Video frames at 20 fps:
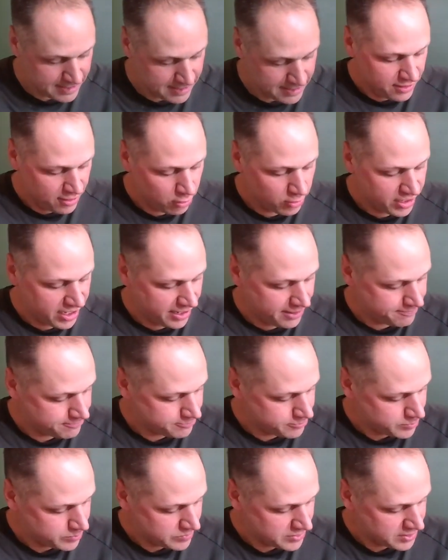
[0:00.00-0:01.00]
Okay.
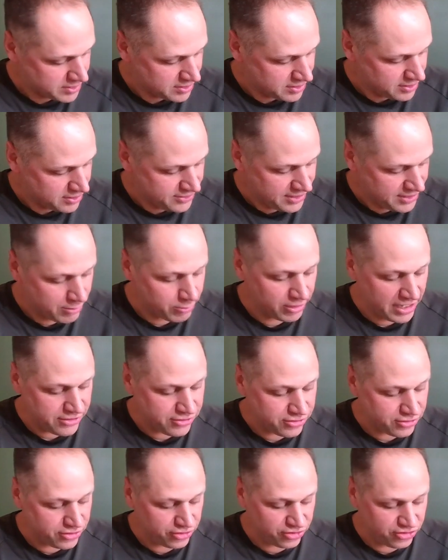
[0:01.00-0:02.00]
They will enter
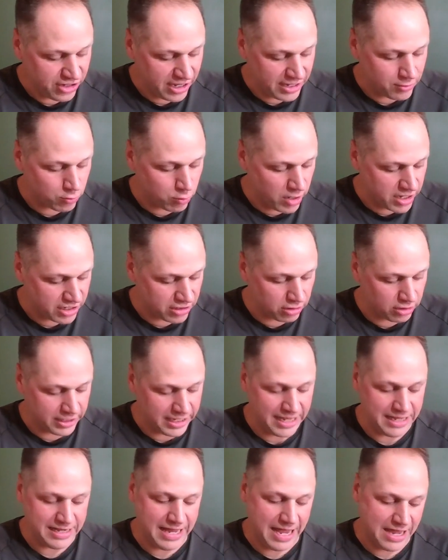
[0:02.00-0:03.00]
the state regularly
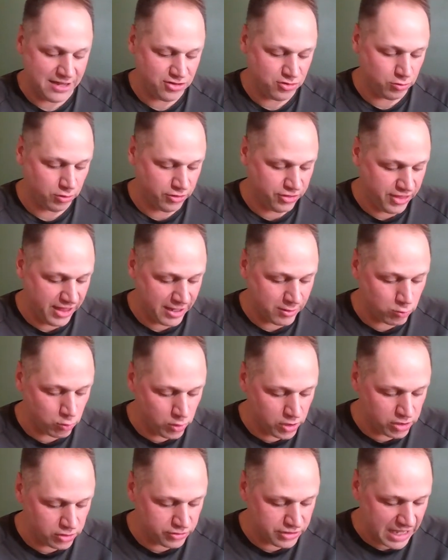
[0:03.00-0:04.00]
and annual. They
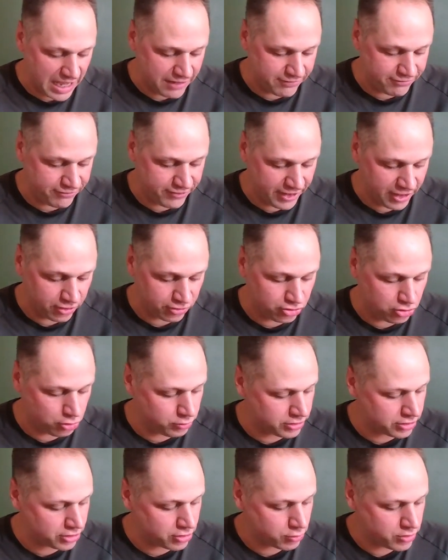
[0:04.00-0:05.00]
will not fail to
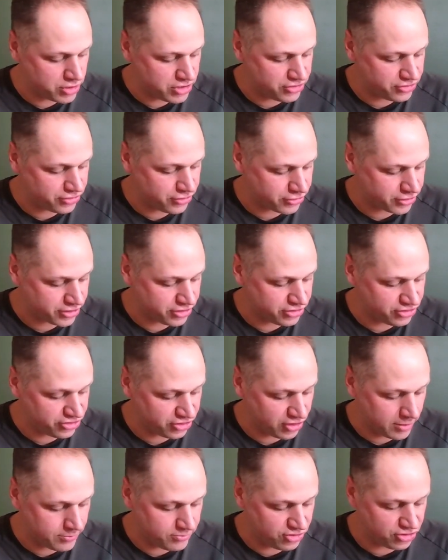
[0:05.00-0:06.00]
increase their
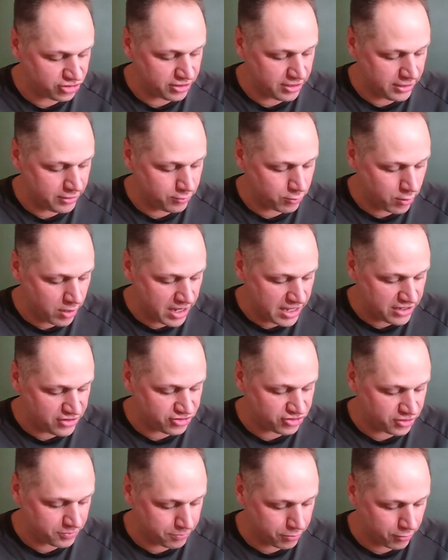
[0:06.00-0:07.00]
consumption and
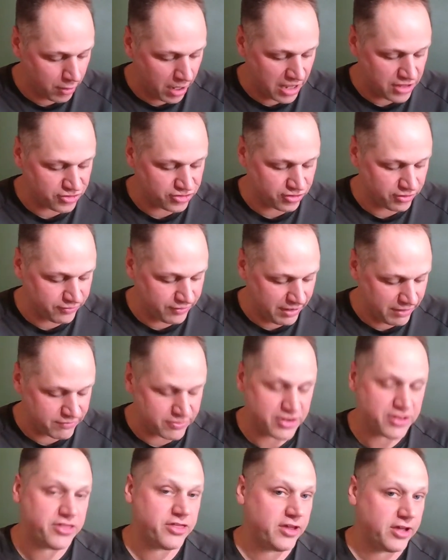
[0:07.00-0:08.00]
raise the price of
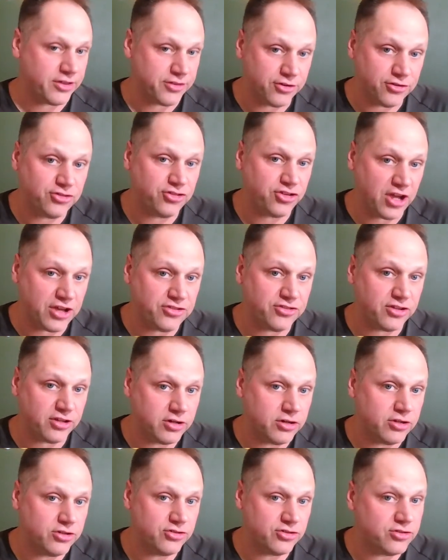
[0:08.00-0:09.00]
everything. They're chasing
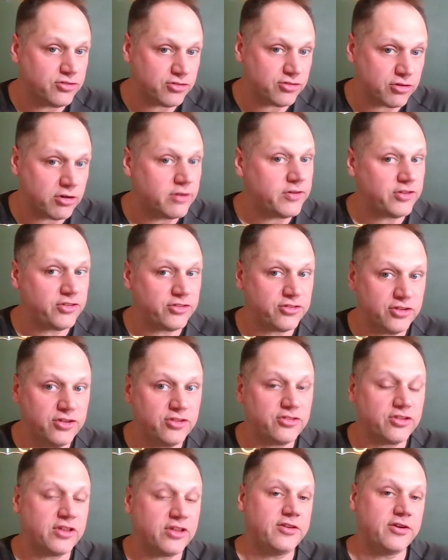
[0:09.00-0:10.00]
goods and
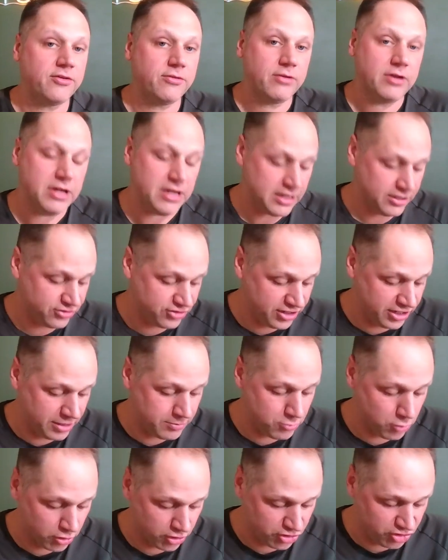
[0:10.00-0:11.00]
services. It's getting
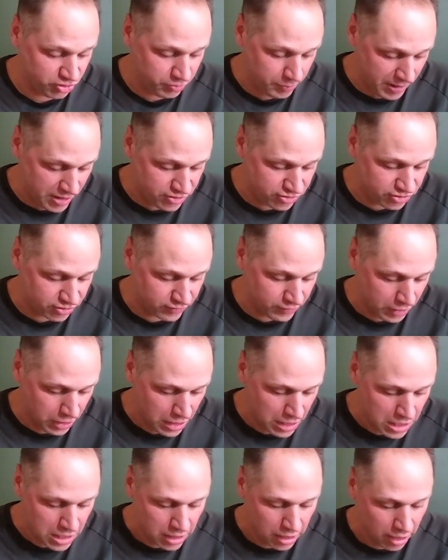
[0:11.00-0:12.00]
more expensive.
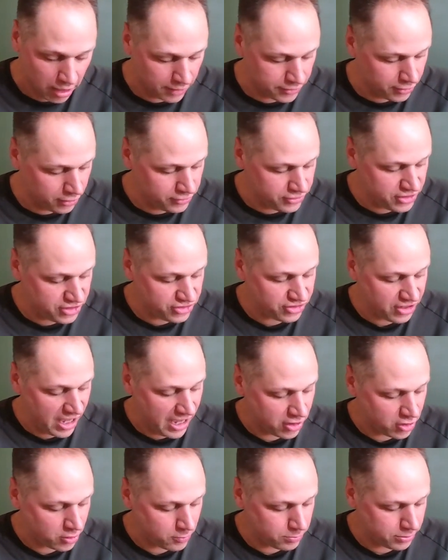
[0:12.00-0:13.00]
Although these
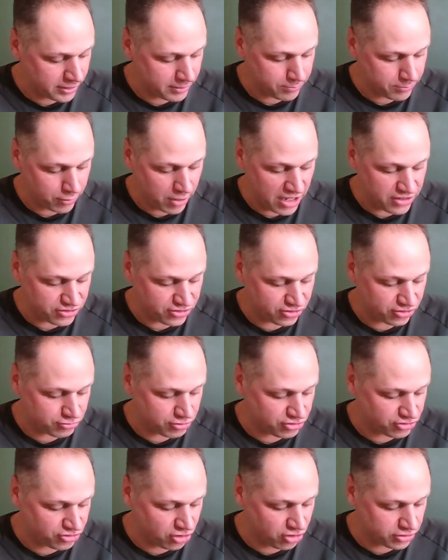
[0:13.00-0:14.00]
higher prices
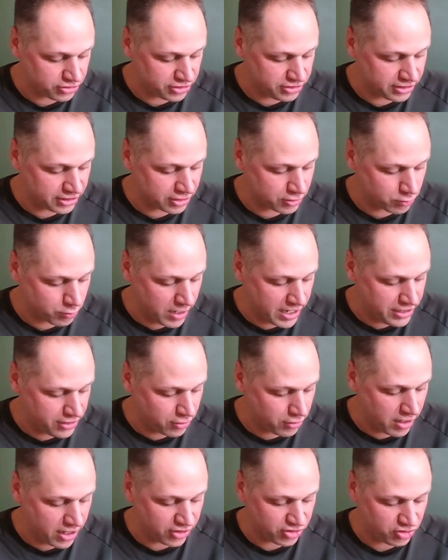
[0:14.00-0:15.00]
result in a
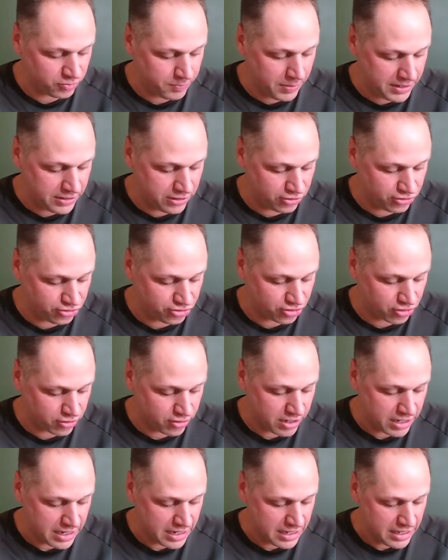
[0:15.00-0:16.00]
greater
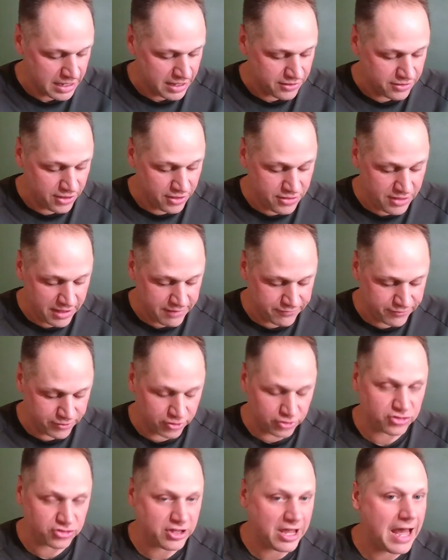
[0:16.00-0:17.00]
expenditure, than they
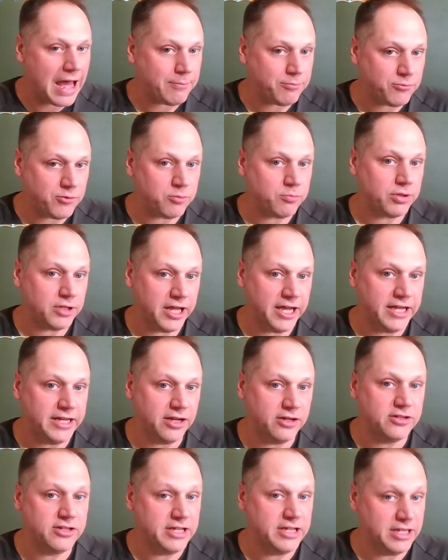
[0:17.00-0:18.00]
first
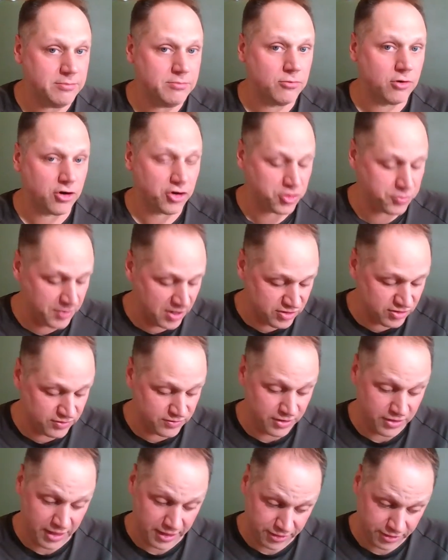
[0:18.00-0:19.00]
contemplated, getting more expensive
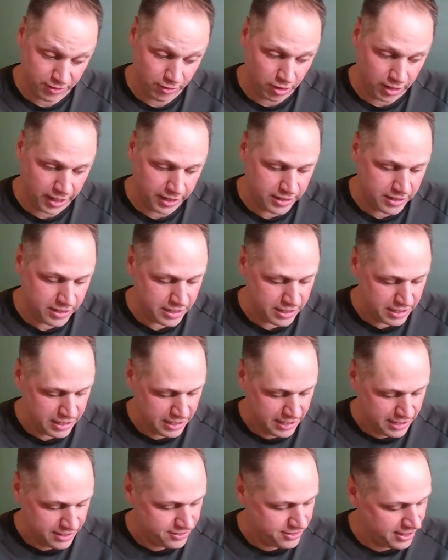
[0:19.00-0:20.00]
than they thought,
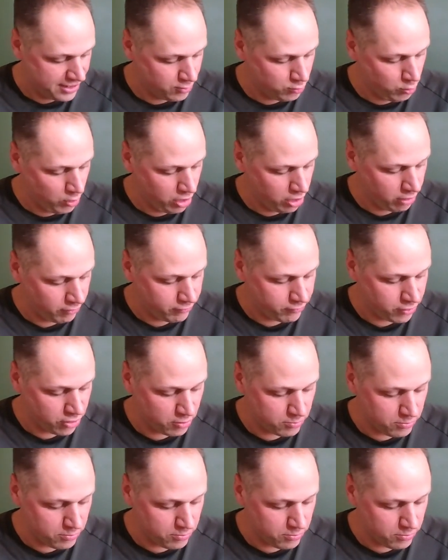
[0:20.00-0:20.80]
they will, for the